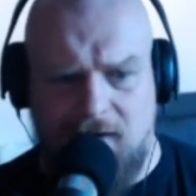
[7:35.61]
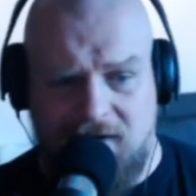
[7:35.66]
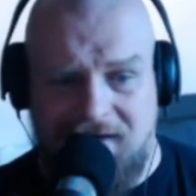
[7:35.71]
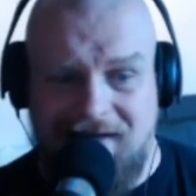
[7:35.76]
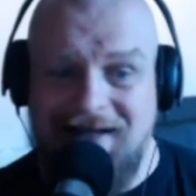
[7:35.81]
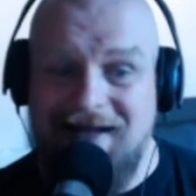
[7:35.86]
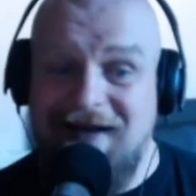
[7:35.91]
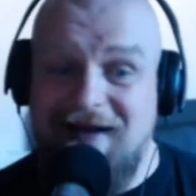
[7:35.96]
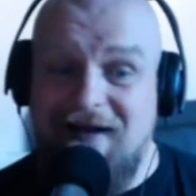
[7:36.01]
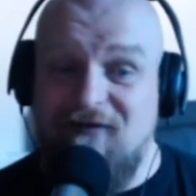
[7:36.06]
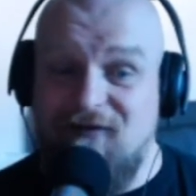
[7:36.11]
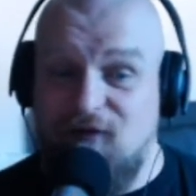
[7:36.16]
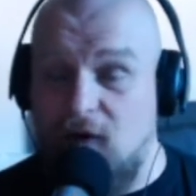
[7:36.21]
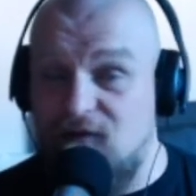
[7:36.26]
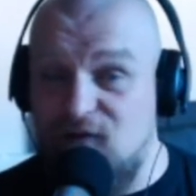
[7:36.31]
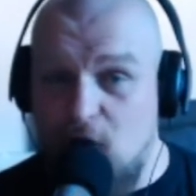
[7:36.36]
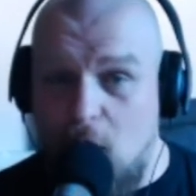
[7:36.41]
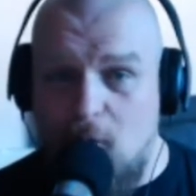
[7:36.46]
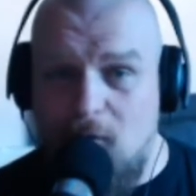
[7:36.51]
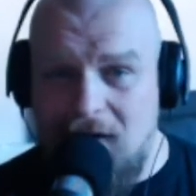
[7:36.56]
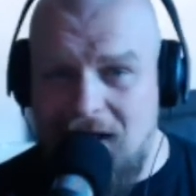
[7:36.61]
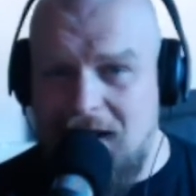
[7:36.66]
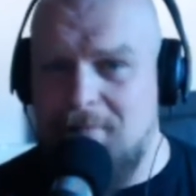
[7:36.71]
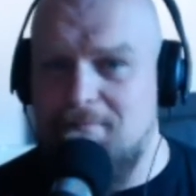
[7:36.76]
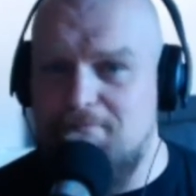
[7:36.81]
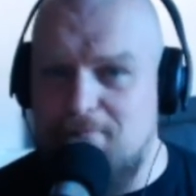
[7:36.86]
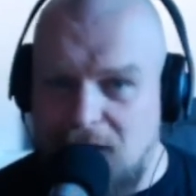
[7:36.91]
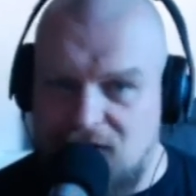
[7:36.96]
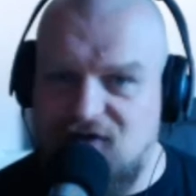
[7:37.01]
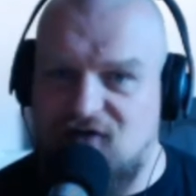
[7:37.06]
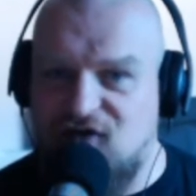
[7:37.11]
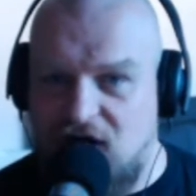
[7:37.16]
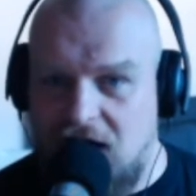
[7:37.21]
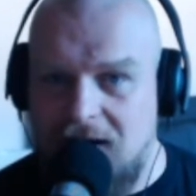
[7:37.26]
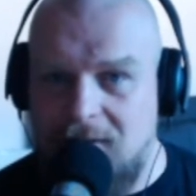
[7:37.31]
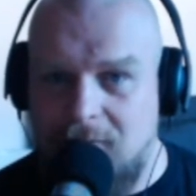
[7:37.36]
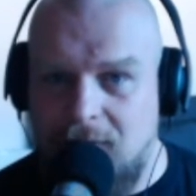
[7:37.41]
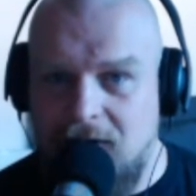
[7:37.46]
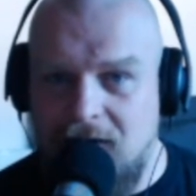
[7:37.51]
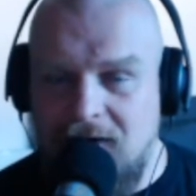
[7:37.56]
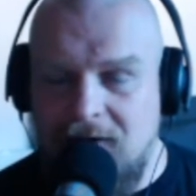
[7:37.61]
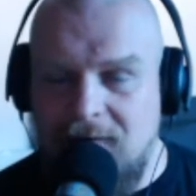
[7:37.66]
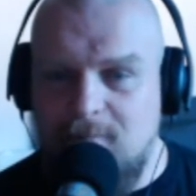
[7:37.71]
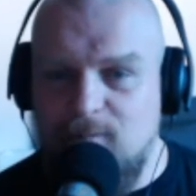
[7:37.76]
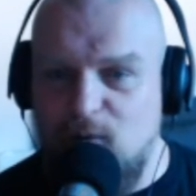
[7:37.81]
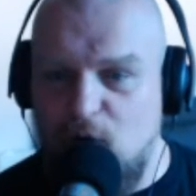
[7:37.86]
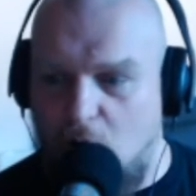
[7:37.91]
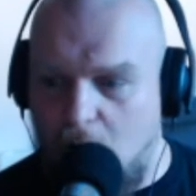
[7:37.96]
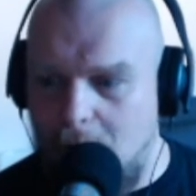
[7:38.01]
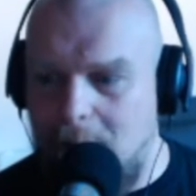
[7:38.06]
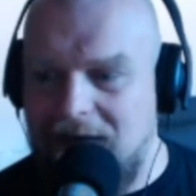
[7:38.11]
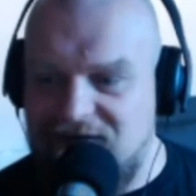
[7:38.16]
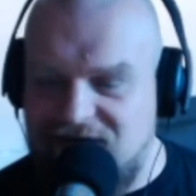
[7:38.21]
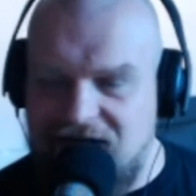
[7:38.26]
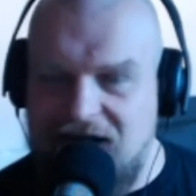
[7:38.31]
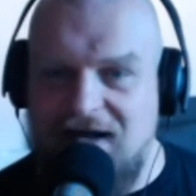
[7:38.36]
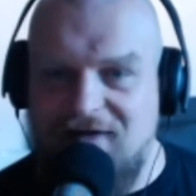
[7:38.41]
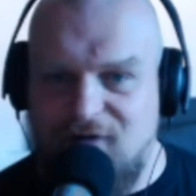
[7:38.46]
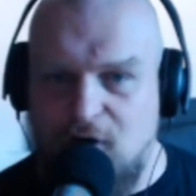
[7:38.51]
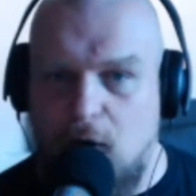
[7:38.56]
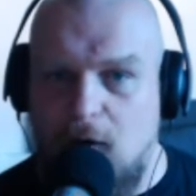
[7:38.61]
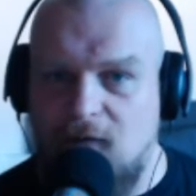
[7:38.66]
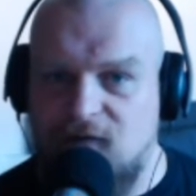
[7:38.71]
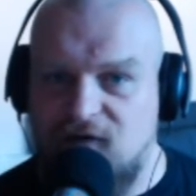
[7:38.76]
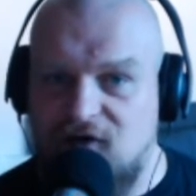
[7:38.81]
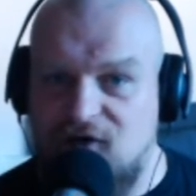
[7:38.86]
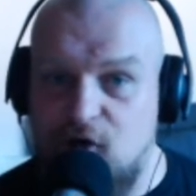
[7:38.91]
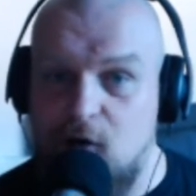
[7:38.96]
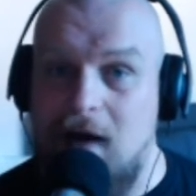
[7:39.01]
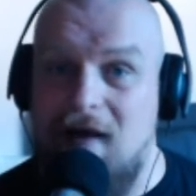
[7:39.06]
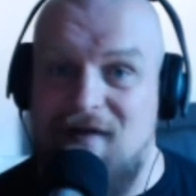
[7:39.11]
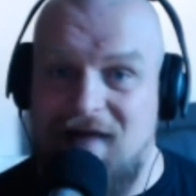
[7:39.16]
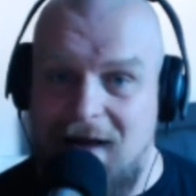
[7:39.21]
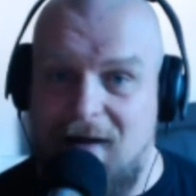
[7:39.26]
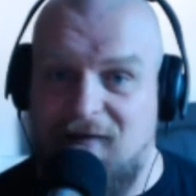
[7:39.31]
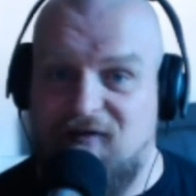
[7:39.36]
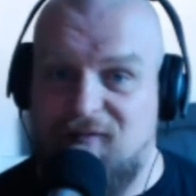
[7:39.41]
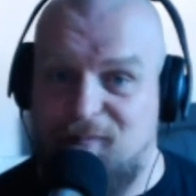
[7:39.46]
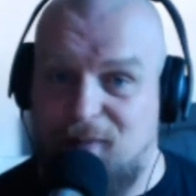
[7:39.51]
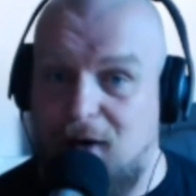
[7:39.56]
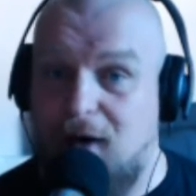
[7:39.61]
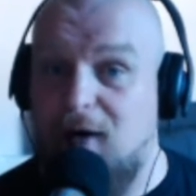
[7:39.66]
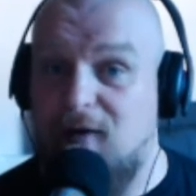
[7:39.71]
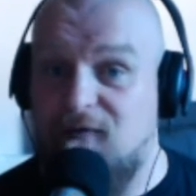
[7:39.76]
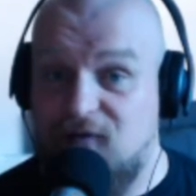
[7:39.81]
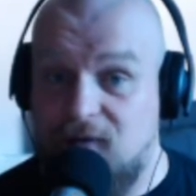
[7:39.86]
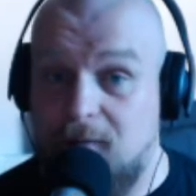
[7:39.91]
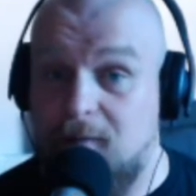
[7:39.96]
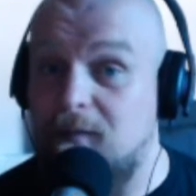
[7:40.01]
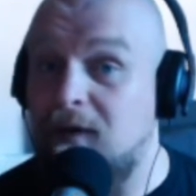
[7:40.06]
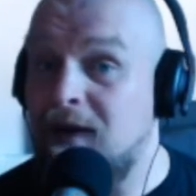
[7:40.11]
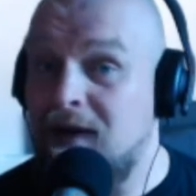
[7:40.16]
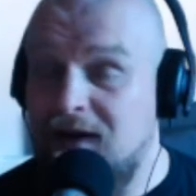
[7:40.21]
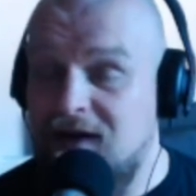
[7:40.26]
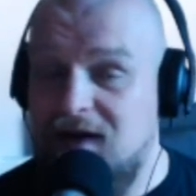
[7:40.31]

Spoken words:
And so I've not really had much time on my days off to do anything else apart from,